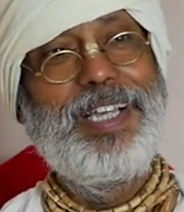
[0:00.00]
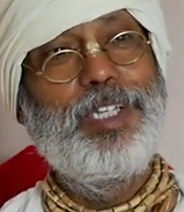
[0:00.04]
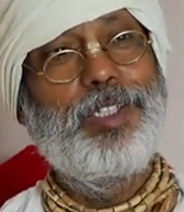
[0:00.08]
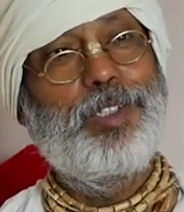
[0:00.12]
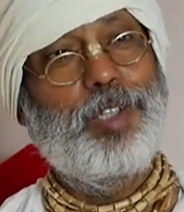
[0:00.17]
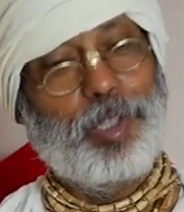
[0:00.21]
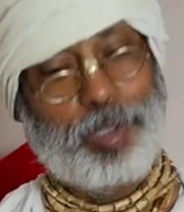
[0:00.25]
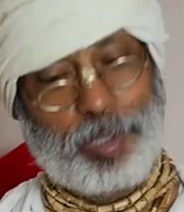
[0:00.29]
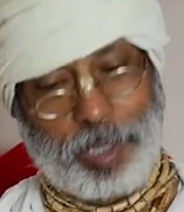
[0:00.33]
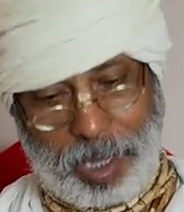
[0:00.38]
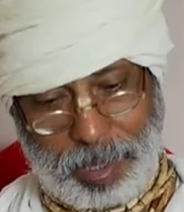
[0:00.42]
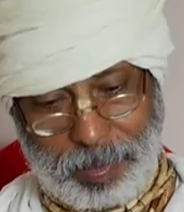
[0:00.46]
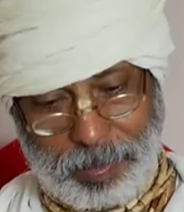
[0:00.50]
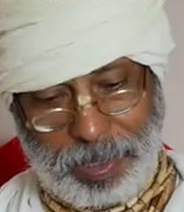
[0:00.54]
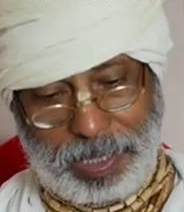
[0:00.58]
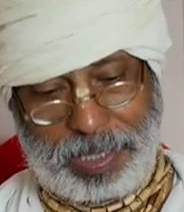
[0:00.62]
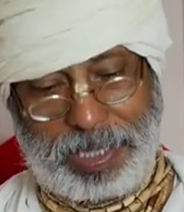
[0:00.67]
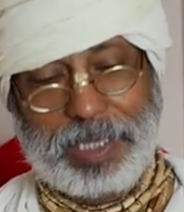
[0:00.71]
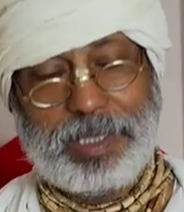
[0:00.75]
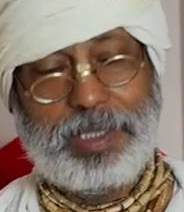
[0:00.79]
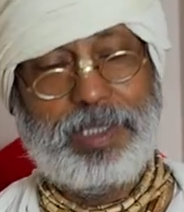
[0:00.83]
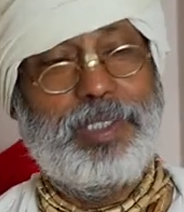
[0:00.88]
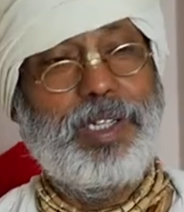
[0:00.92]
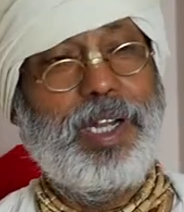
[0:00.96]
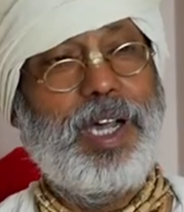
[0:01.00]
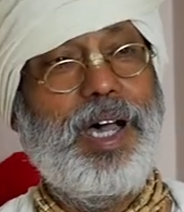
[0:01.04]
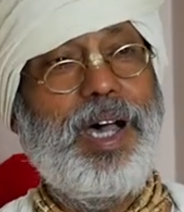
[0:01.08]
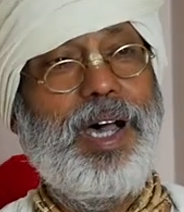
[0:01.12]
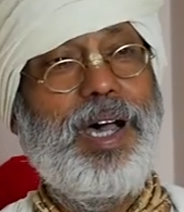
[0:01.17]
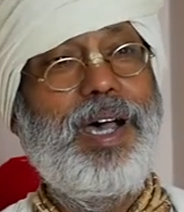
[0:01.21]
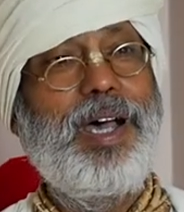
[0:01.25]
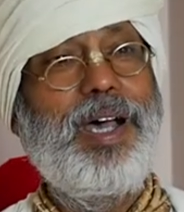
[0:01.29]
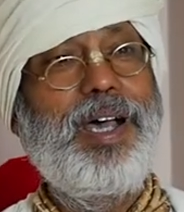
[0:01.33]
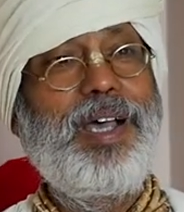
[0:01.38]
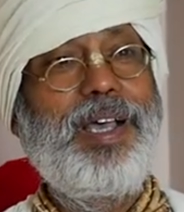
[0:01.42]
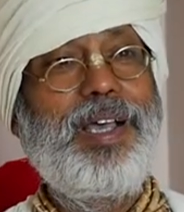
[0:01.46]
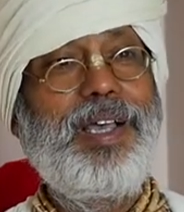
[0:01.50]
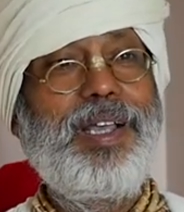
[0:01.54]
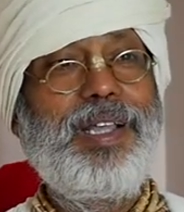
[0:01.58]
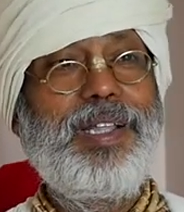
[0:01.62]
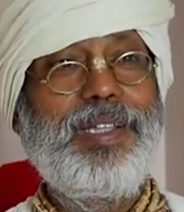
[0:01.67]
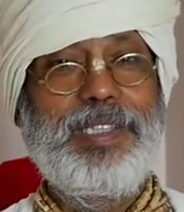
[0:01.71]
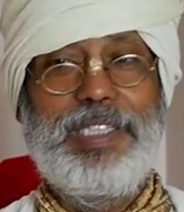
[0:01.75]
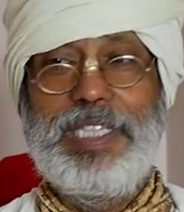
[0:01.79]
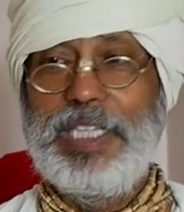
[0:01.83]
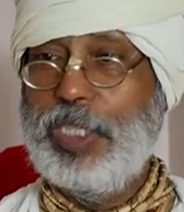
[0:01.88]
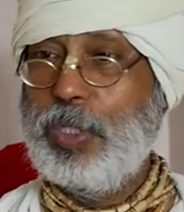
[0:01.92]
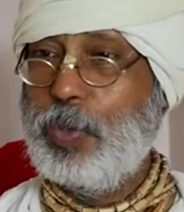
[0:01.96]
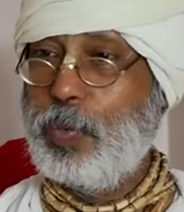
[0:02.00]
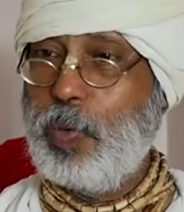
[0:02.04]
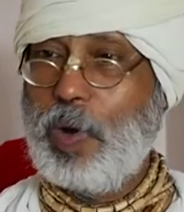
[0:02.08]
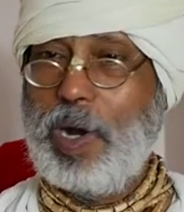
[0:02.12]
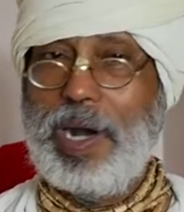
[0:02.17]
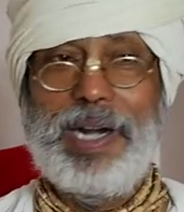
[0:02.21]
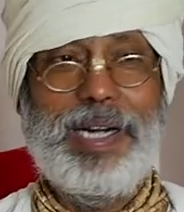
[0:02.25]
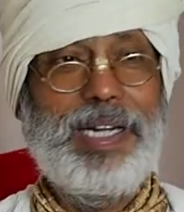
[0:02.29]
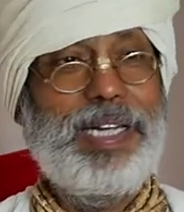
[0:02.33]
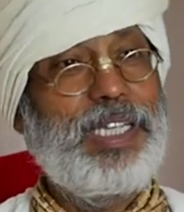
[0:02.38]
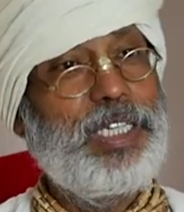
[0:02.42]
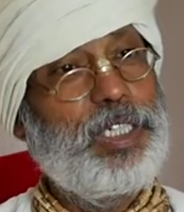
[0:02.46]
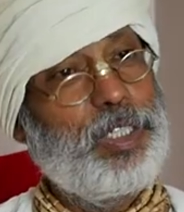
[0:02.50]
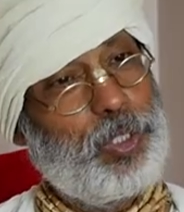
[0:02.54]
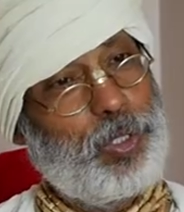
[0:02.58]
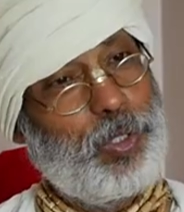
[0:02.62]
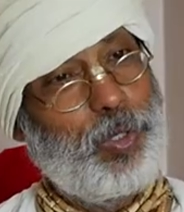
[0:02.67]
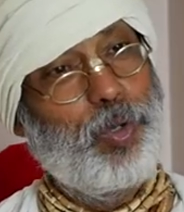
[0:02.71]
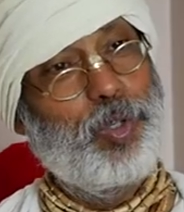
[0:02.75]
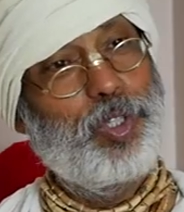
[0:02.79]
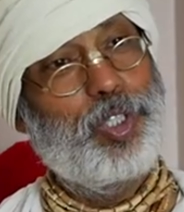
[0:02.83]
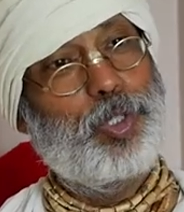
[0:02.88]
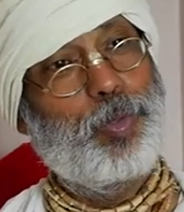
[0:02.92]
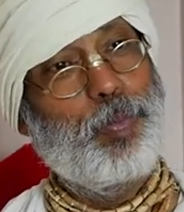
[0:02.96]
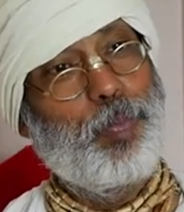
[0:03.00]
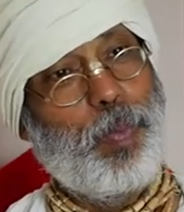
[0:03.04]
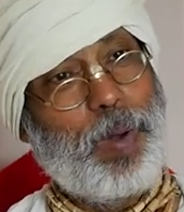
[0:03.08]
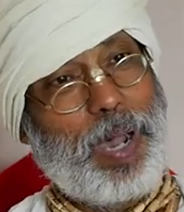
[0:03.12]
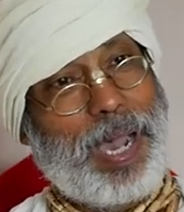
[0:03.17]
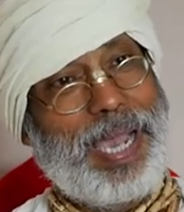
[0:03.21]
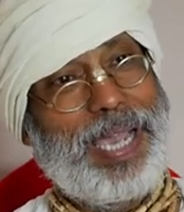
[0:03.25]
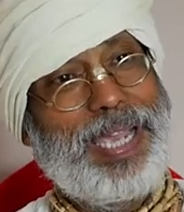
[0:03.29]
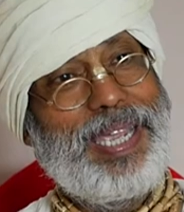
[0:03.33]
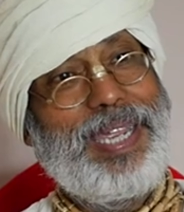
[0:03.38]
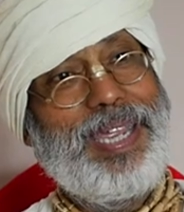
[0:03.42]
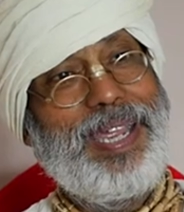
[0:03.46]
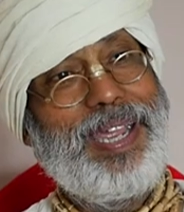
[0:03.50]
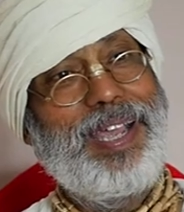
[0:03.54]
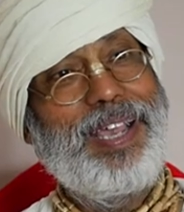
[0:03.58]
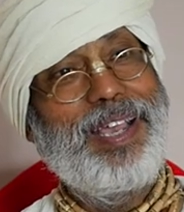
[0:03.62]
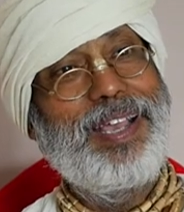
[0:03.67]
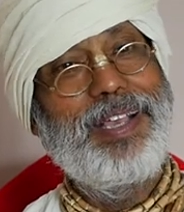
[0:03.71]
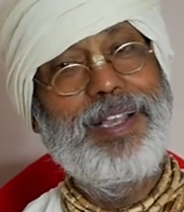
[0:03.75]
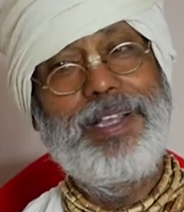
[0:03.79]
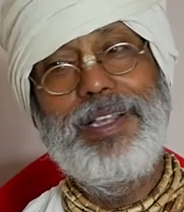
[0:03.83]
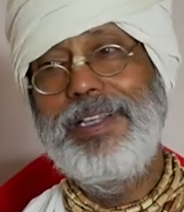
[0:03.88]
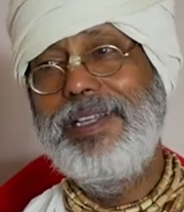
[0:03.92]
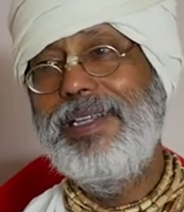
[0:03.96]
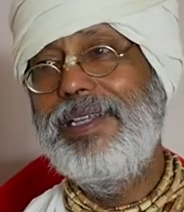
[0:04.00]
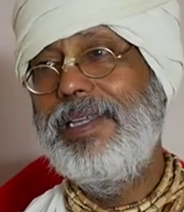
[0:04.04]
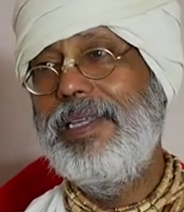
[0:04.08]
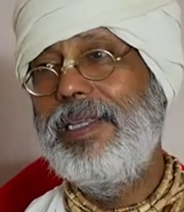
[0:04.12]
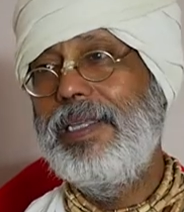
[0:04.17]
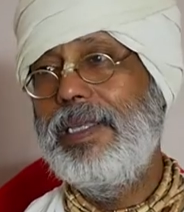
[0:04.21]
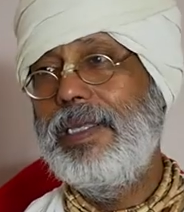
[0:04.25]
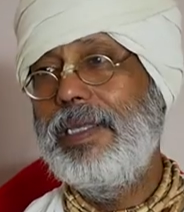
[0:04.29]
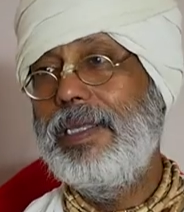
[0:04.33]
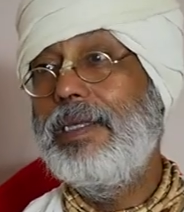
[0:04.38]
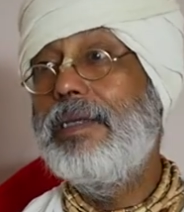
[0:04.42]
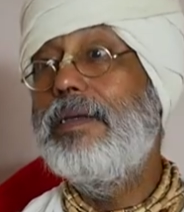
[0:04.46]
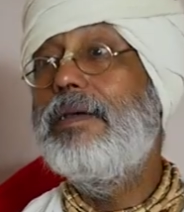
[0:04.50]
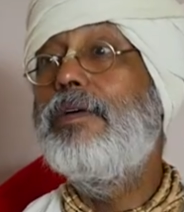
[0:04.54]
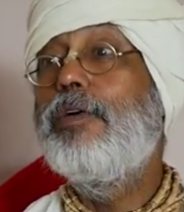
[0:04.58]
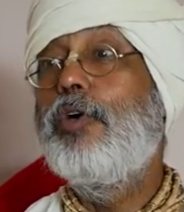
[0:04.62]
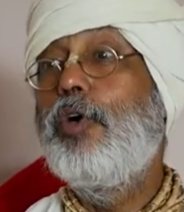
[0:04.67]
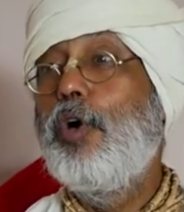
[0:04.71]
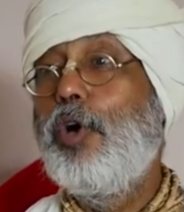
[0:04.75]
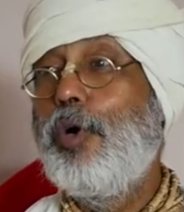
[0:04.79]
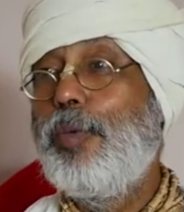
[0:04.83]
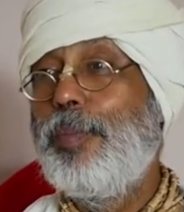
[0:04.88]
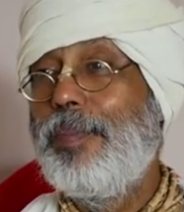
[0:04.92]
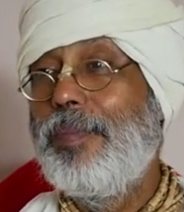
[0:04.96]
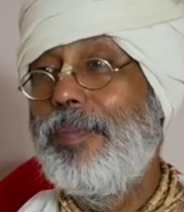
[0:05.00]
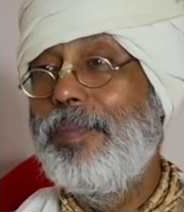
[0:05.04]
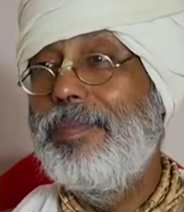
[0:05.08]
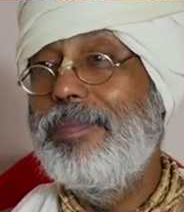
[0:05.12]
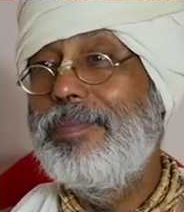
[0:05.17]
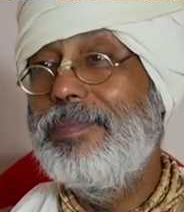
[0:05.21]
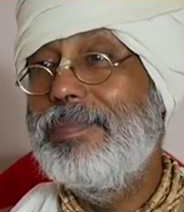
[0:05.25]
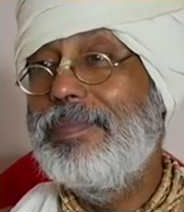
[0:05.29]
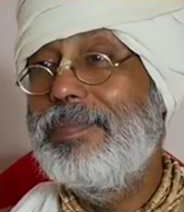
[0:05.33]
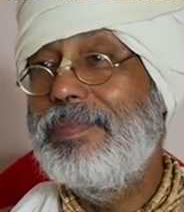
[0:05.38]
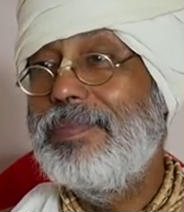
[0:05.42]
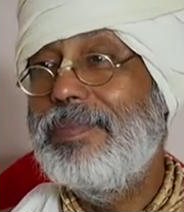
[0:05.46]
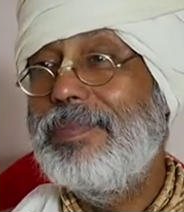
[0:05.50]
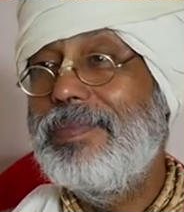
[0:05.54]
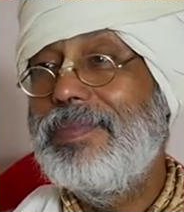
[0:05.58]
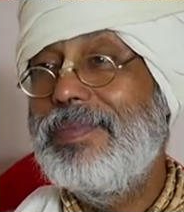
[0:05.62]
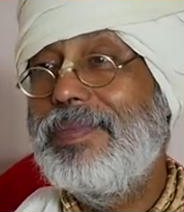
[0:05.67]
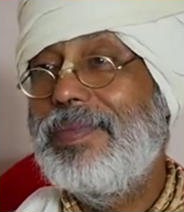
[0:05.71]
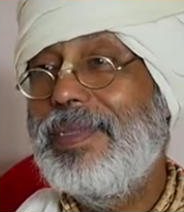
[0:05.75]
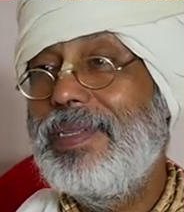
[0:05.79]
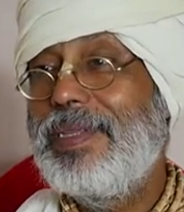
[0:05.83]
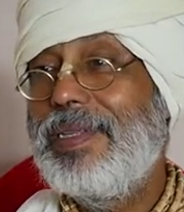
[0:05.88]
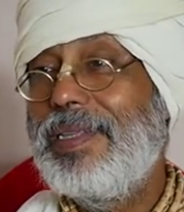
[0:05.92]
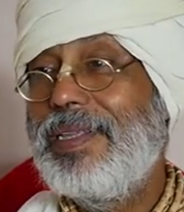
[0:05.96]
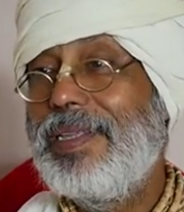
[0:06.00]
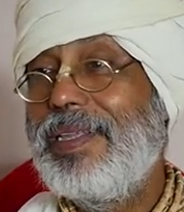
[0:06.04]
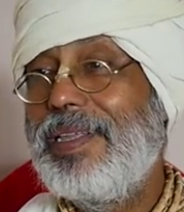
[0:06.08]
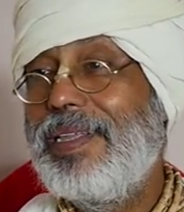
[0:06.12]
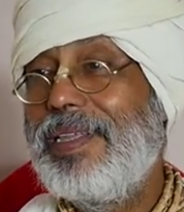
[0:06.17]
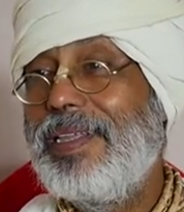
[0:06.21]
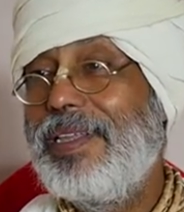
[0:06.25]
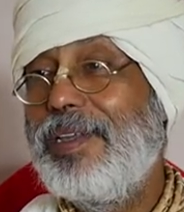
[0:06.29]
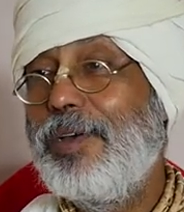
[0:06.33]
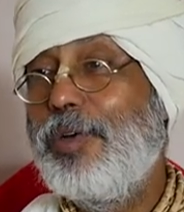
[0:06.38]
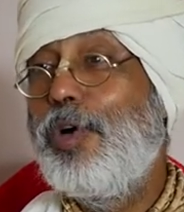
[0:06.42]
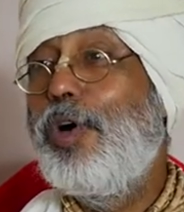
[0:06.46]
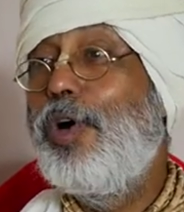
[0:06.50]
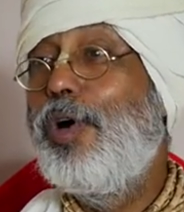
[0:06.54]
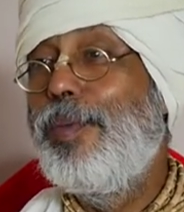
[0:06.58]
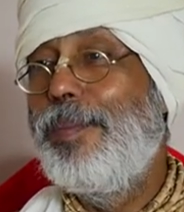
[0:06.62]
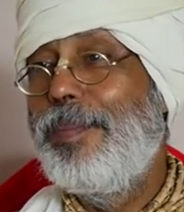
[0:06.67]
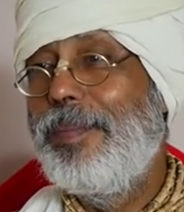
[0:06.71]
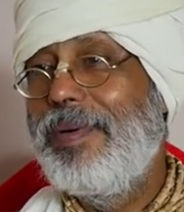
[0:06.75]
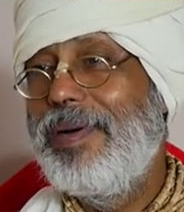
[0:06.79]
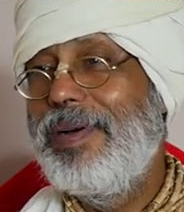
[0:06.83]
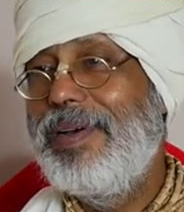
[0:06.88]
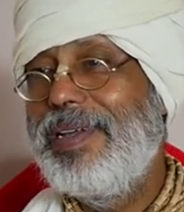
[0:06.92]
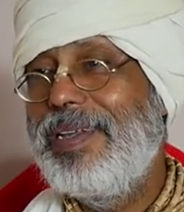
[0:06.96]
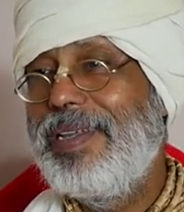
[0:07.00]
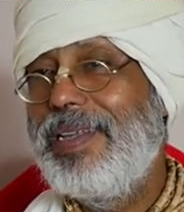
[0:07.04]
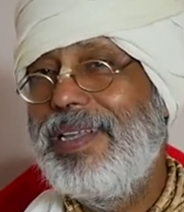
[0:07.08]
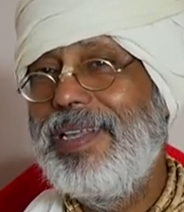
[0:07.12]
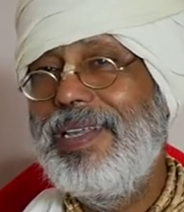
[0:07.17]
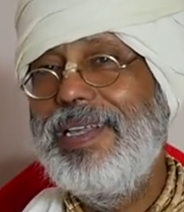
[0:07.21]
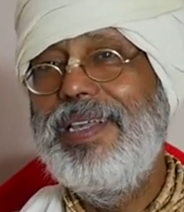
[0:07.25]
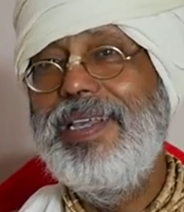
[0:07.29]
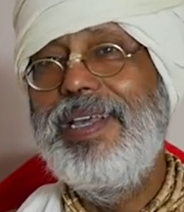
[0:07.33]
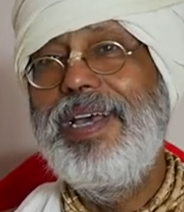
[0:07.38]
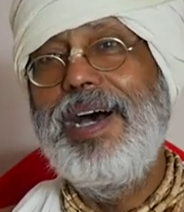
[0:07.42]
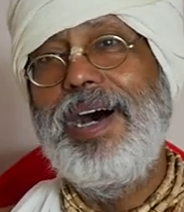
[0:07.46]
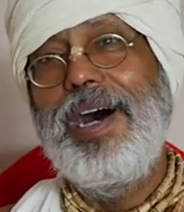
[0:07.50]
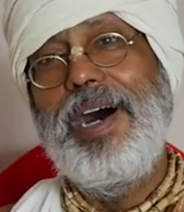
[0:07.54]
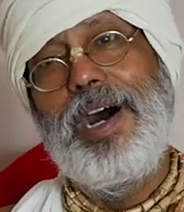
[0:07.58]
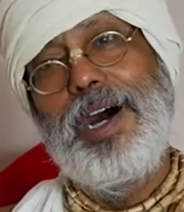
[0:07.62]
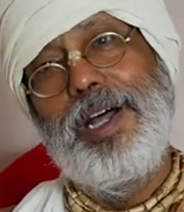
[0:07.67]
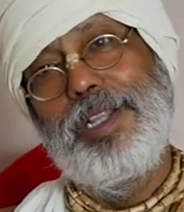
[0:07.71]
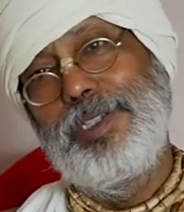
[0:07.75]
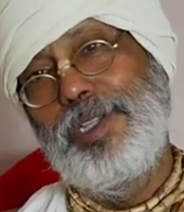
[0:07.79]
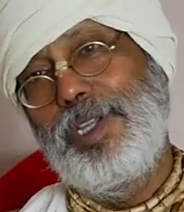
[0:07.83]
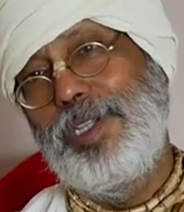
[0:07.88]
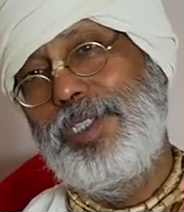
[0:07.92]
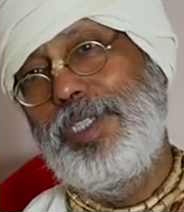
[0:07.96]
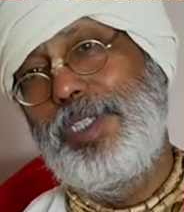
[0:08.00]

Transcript: So, Dharma Khetra, this word is used by whom? Whom? On the